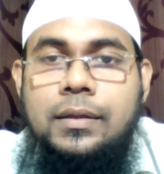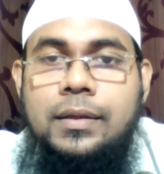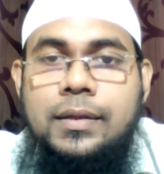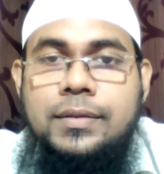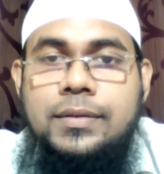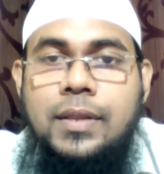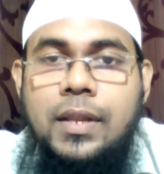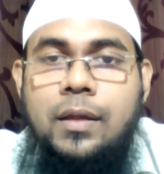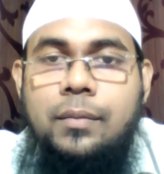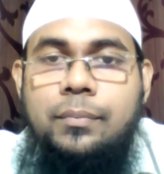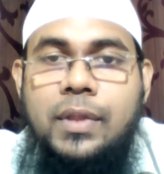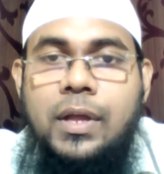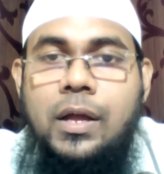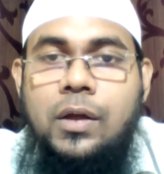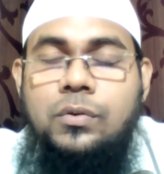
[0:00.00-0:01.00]

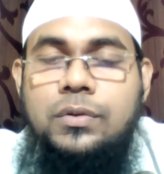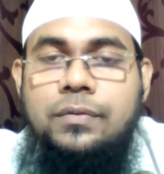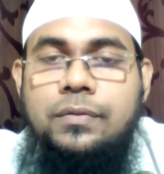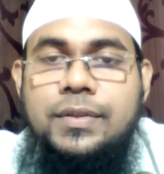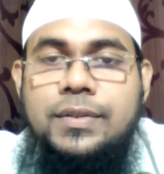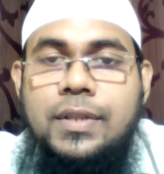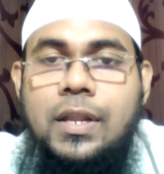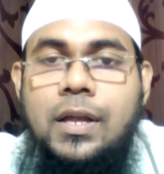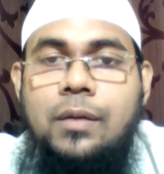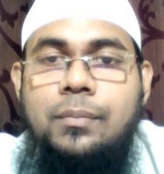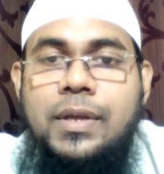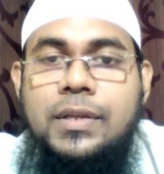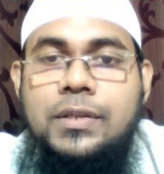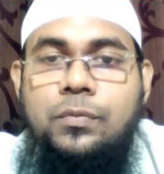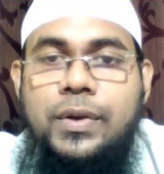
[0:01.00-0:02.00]
Islam, the House of
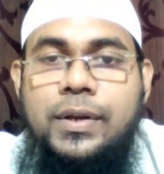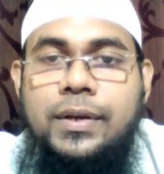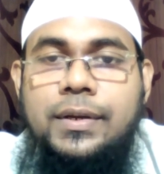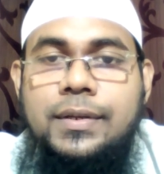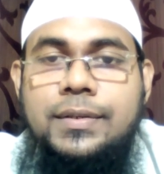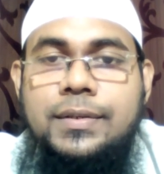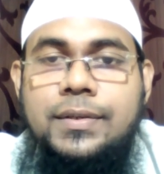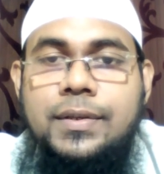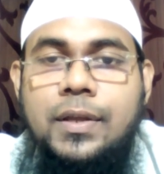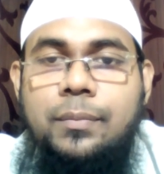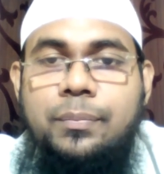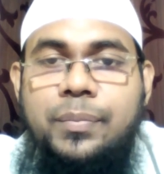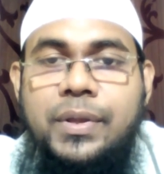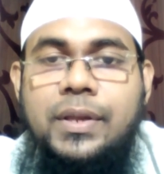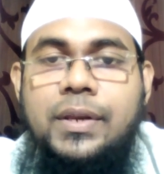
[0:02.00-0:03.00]
Islam, has witnessed
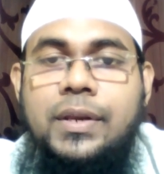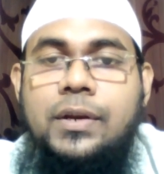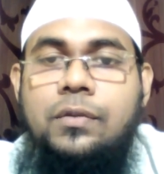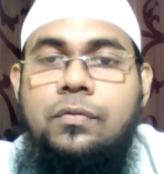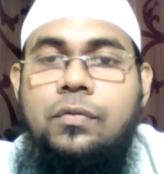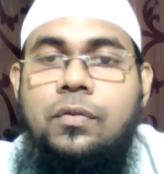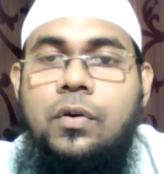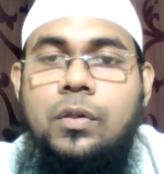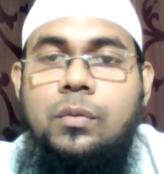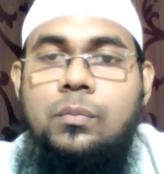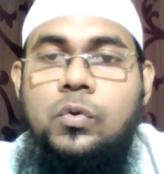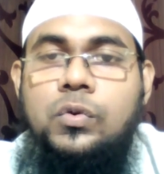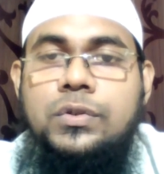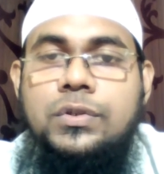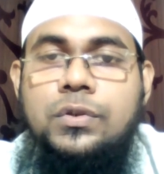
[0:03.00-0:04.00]
a period of
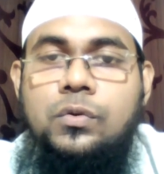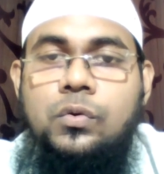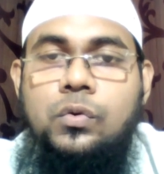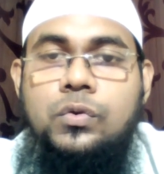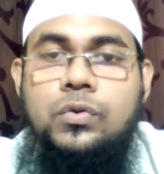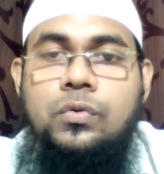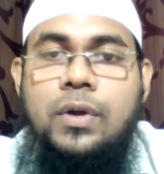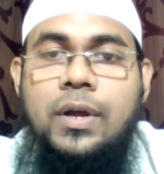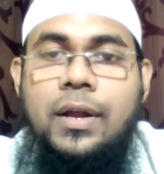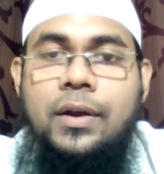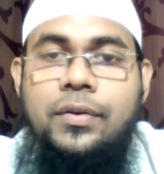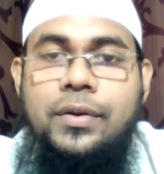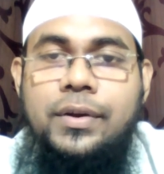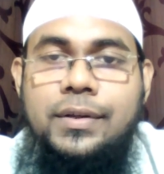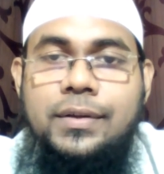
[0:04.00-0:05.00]
almost close to
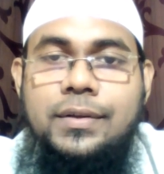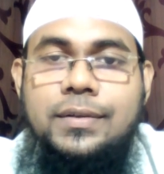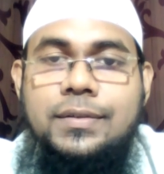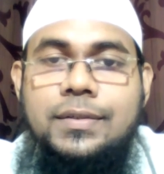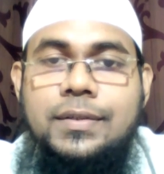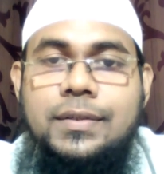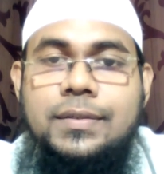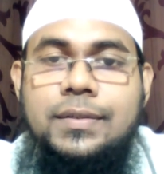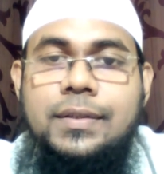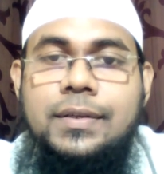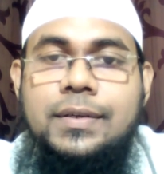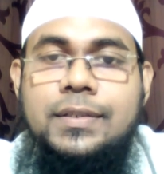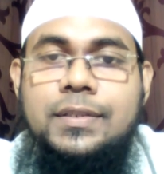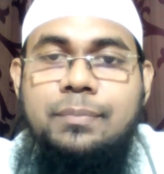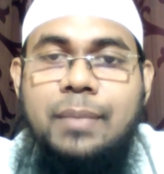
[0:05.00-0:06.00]
100 years since
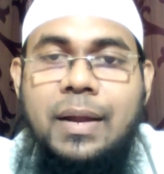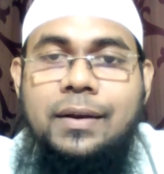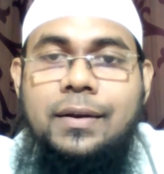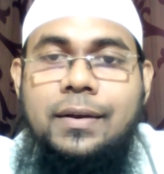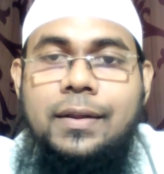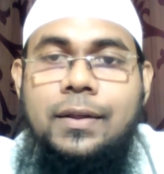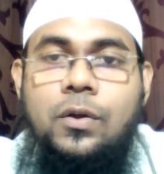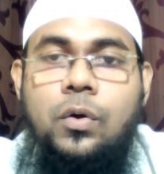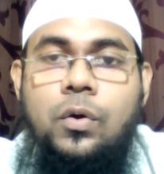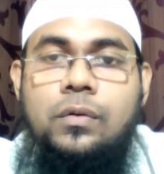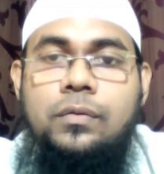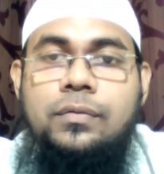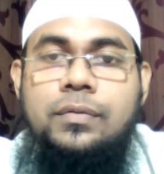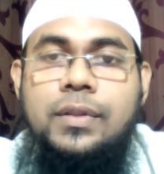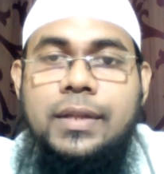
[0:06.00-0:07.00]
the dismantling
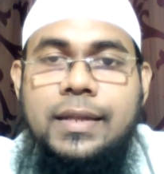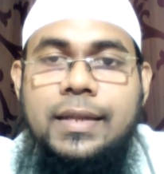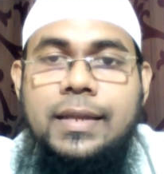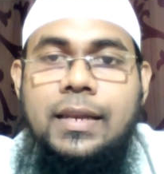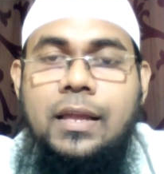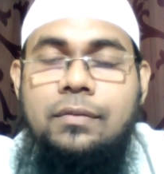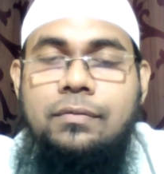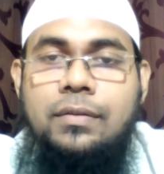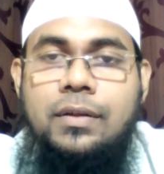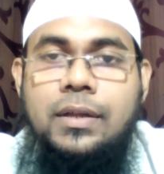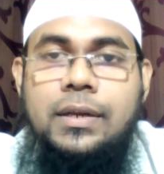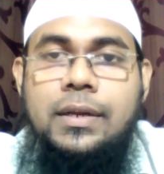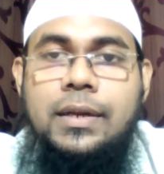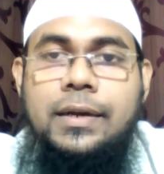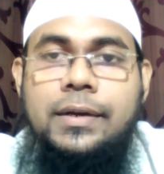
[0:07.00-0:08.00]
of the Khilafah
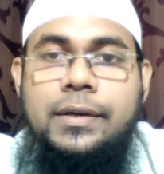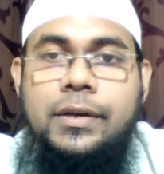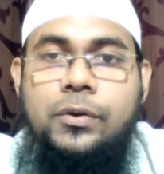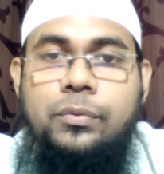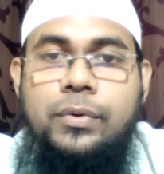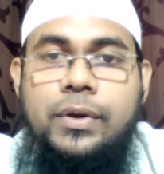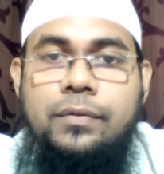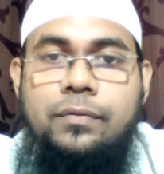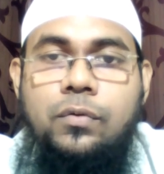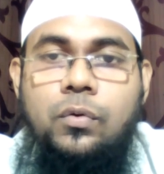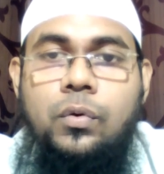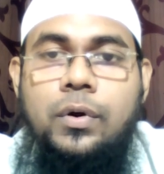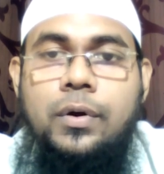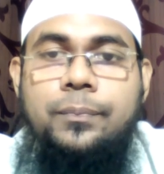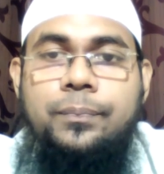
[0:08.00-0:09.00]
in
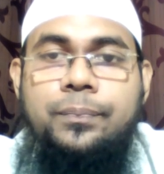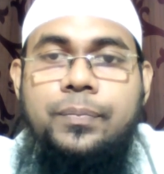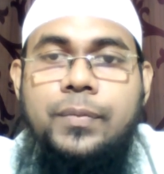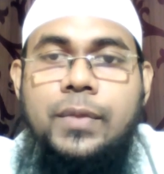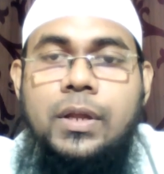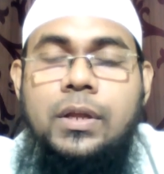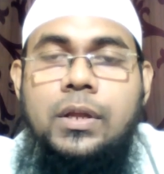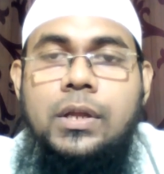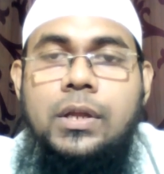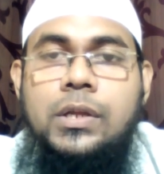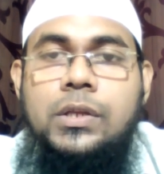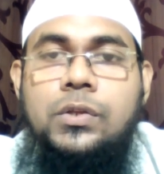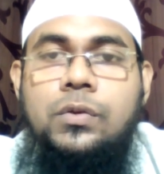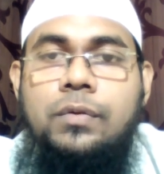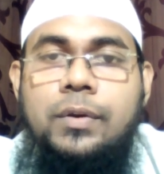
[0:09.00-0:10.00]
1924.
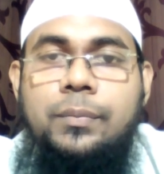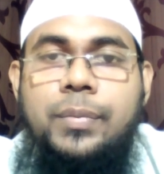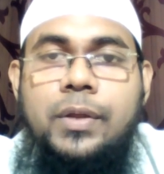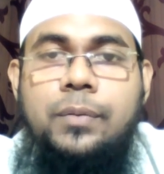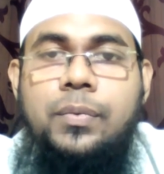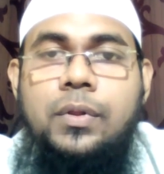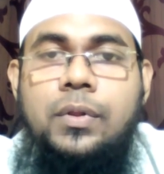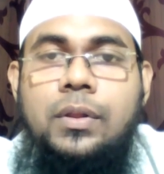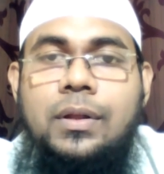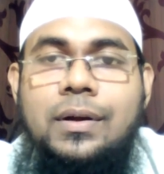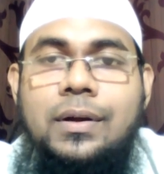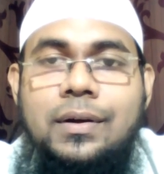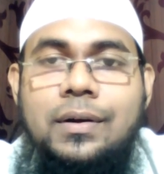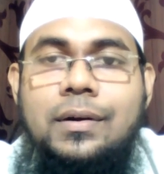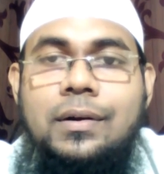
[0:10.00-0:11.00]
So when people
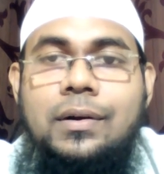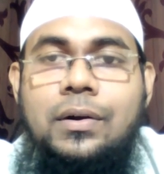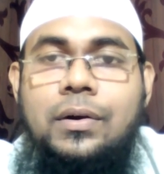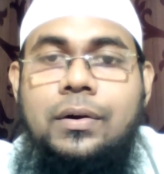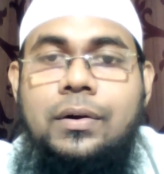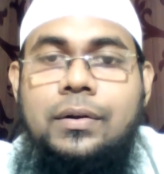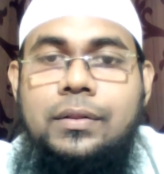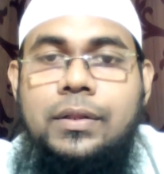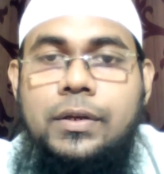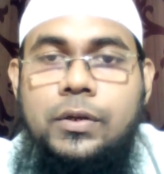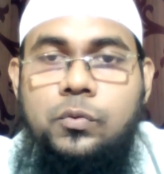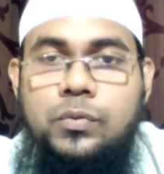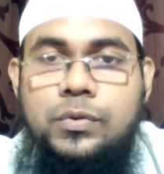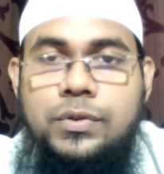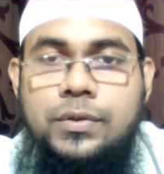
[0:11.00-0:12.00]
heard the
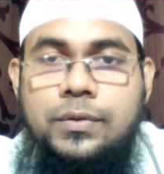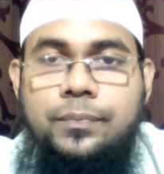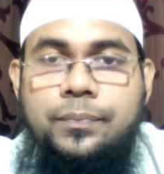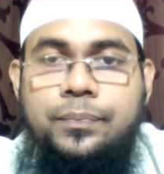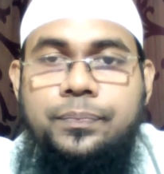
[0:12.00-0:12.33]
news,